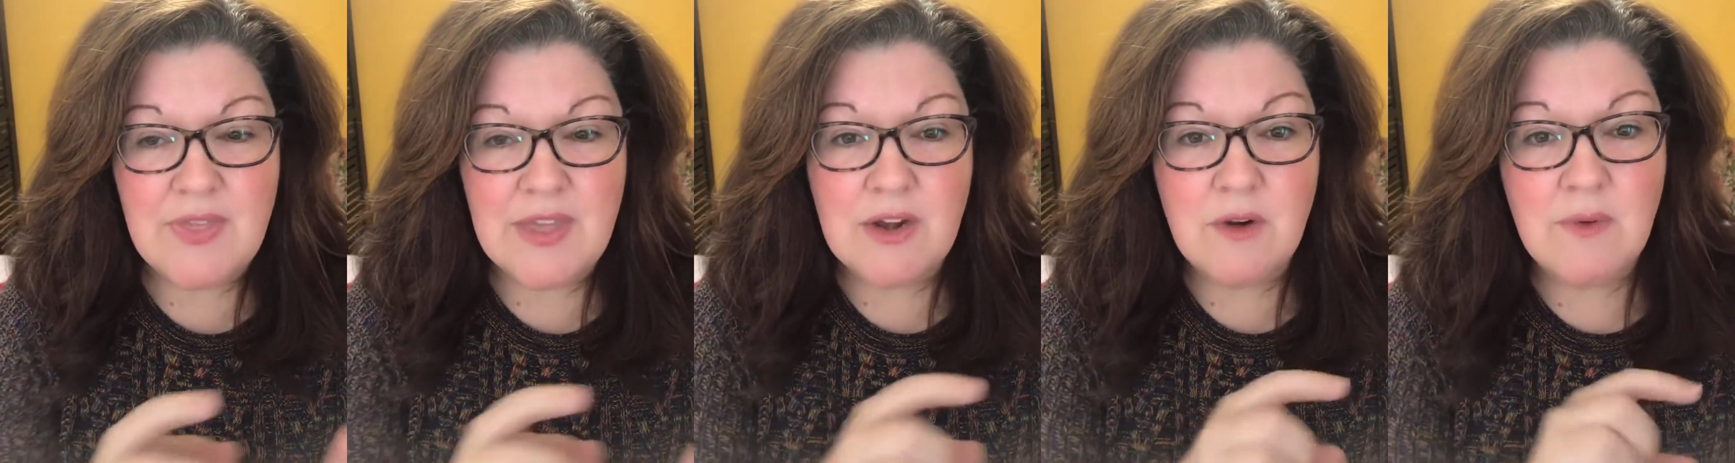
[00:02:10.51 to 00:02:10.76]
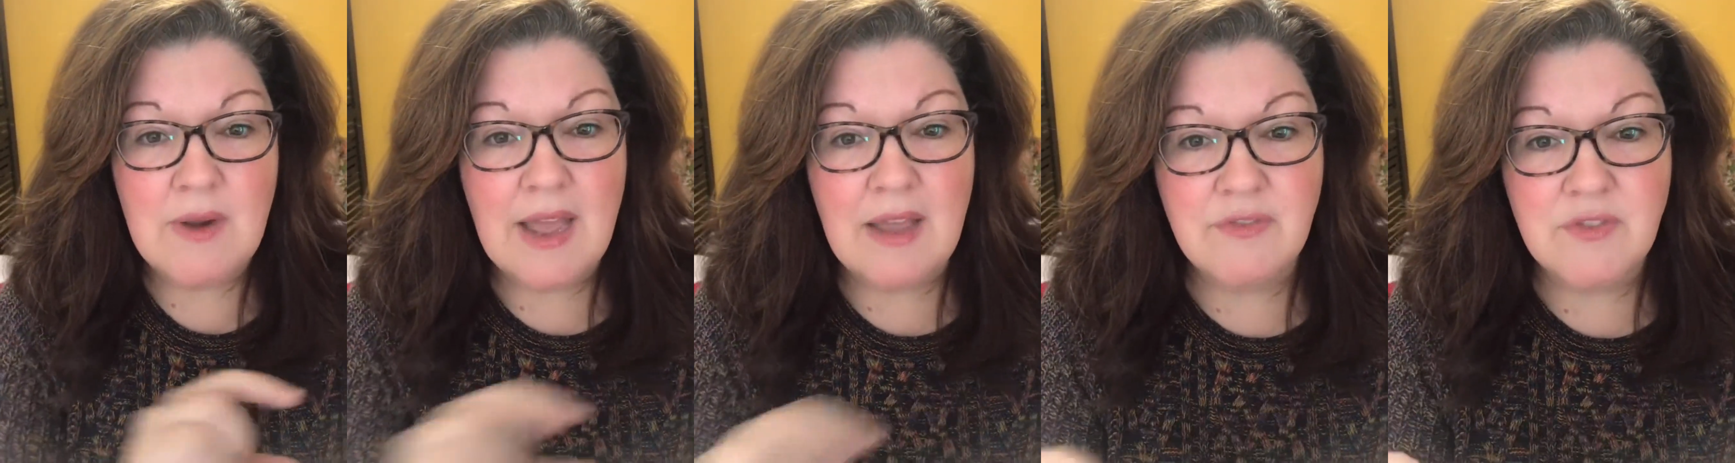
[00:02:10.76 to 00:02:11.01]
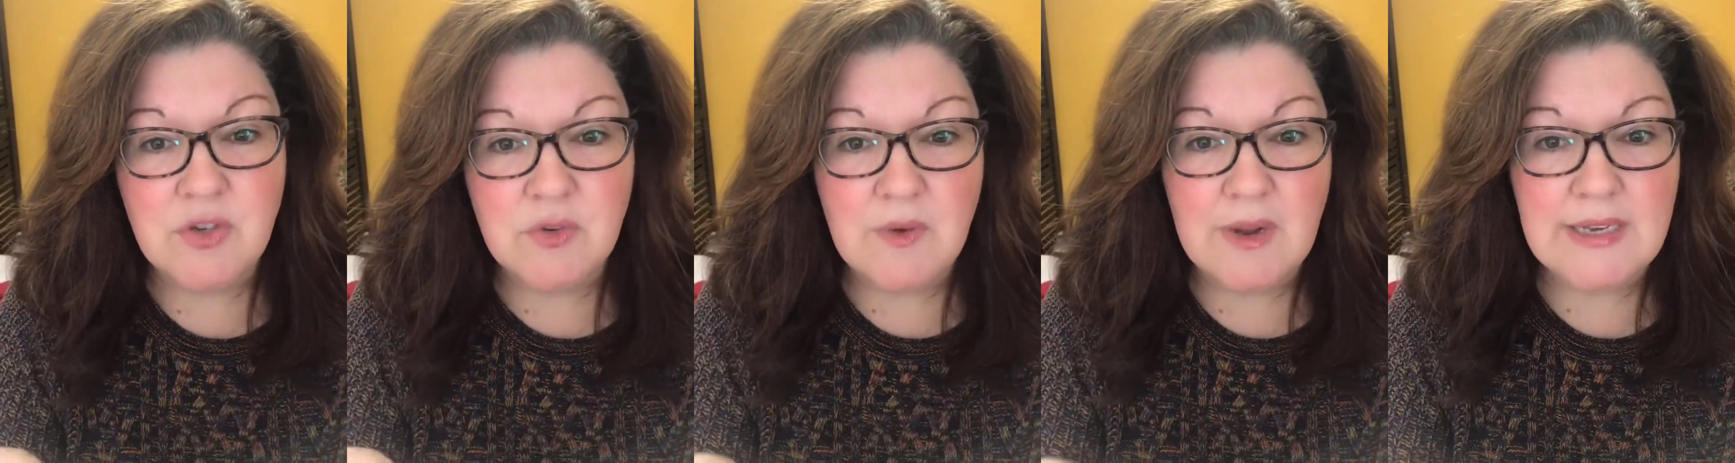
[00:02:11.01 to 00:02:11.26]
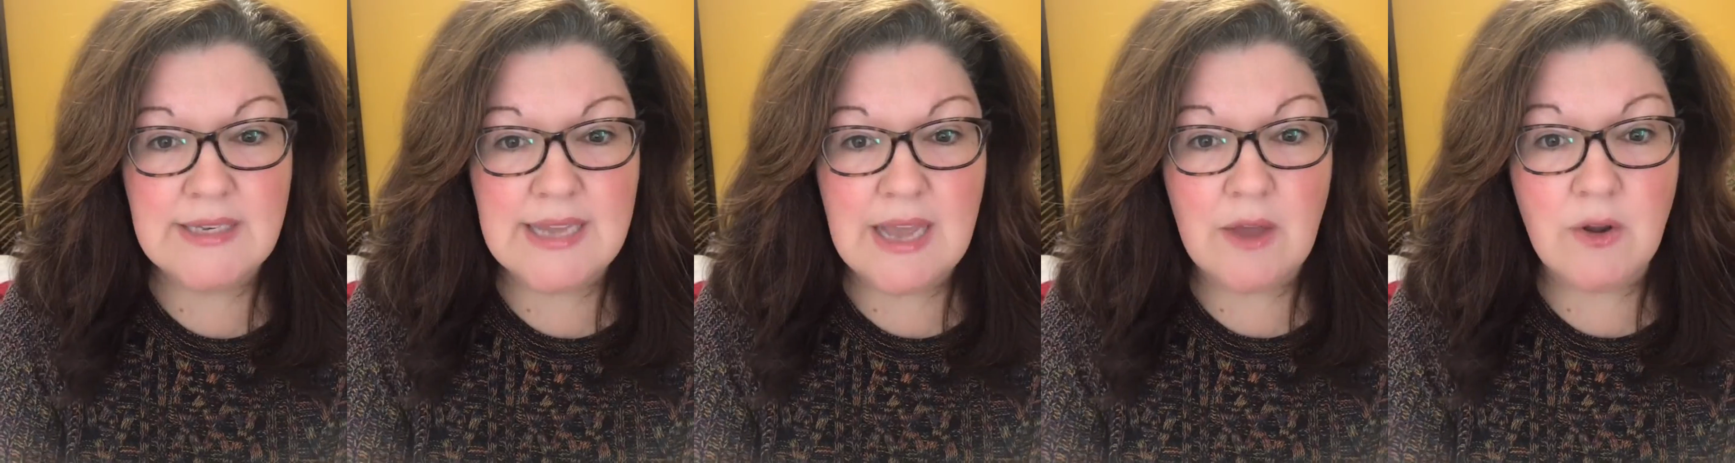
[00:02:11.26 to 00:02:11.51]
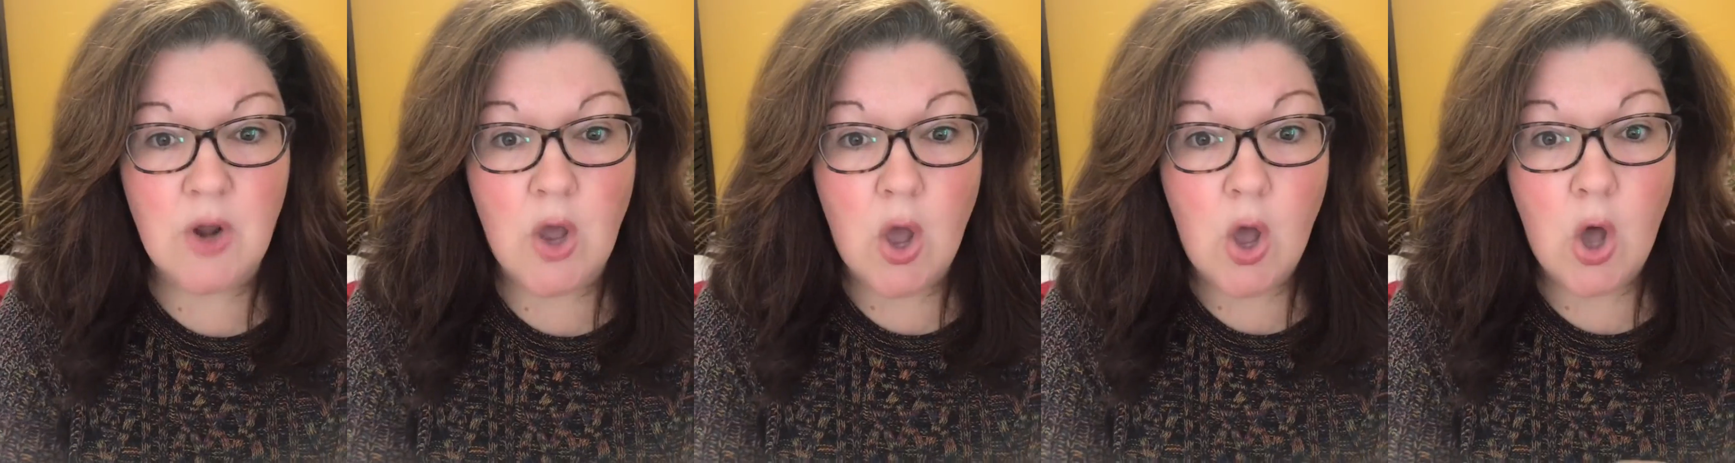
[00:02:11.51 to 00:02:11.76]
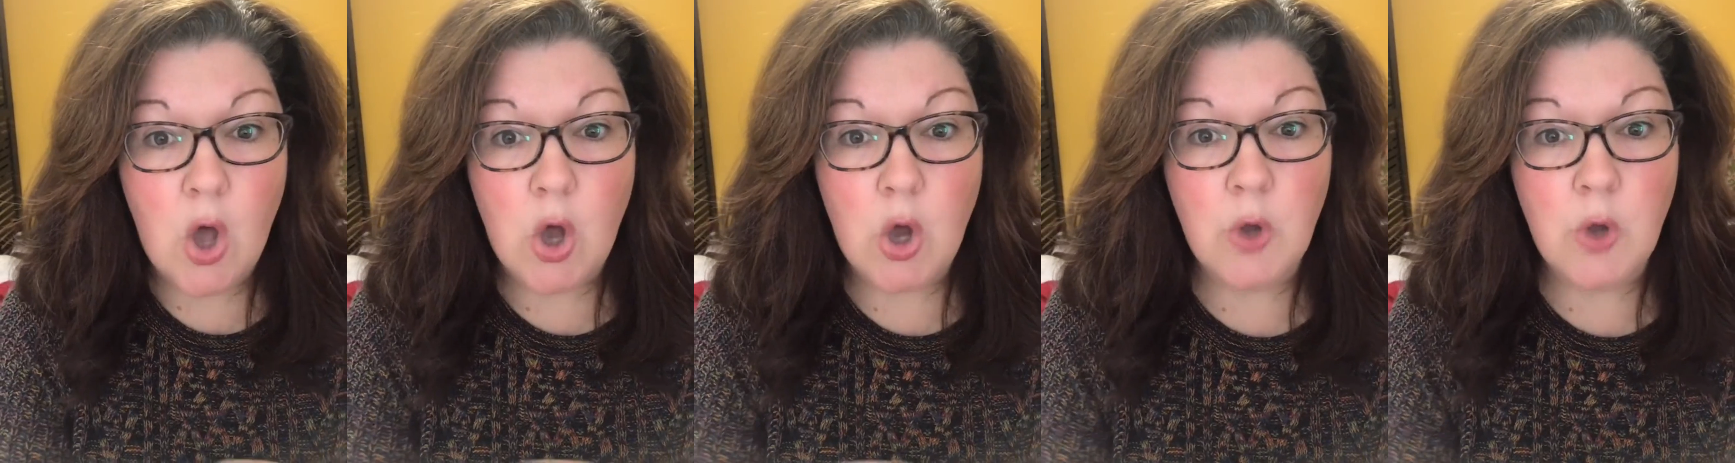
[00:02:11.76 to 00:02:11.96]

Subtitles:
they don't have to write down